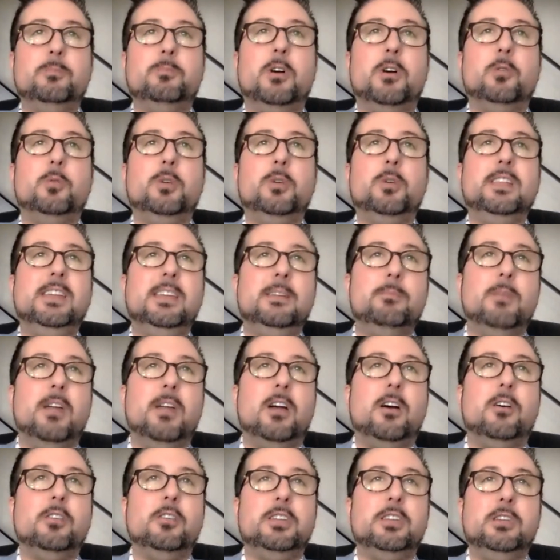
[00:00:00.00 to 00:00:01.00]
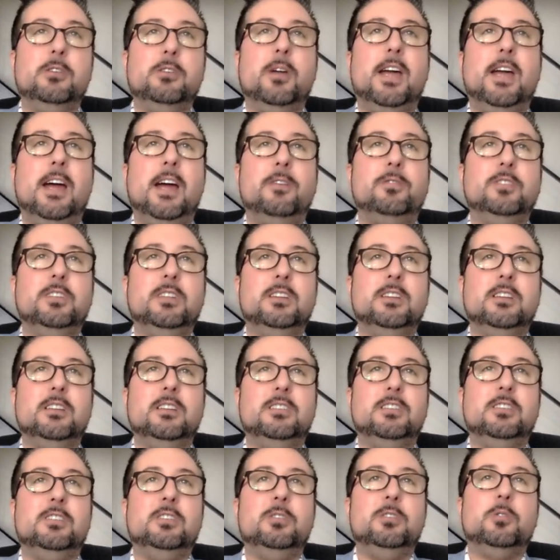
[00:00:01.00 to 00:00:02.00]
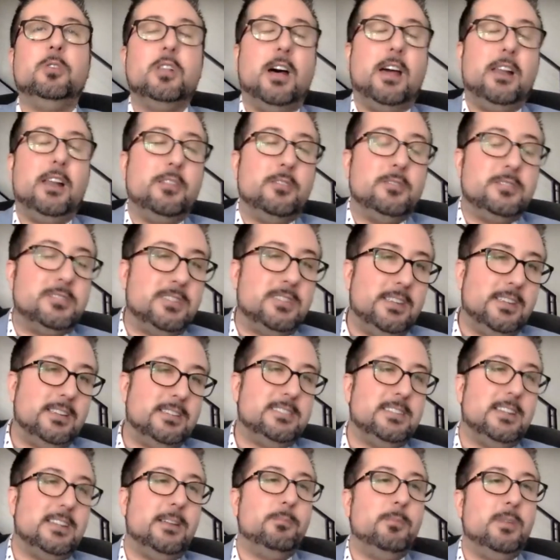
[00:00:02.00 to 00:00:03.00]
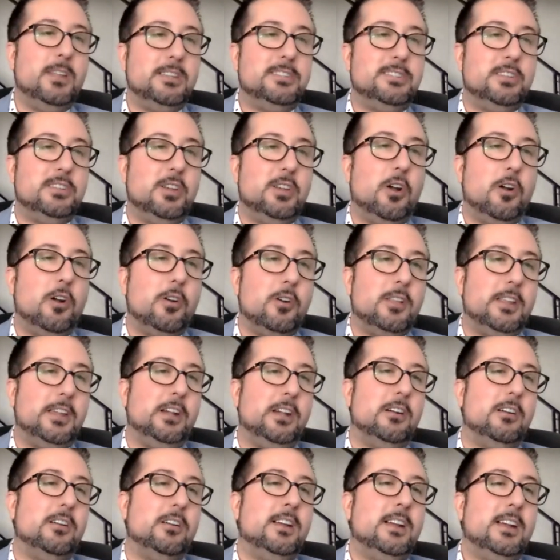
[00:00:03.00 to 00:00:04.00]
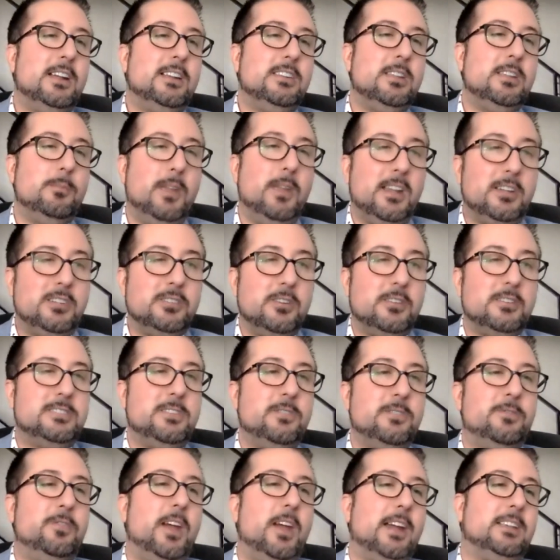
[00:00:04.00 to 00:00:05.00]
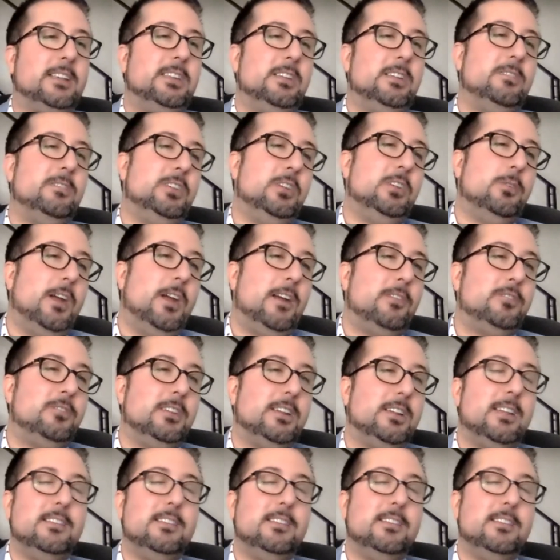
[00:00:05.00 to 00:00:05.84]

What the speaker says: But with email, you have to do a lot of those things that I mentioned earlier to make sure it's effective. You have to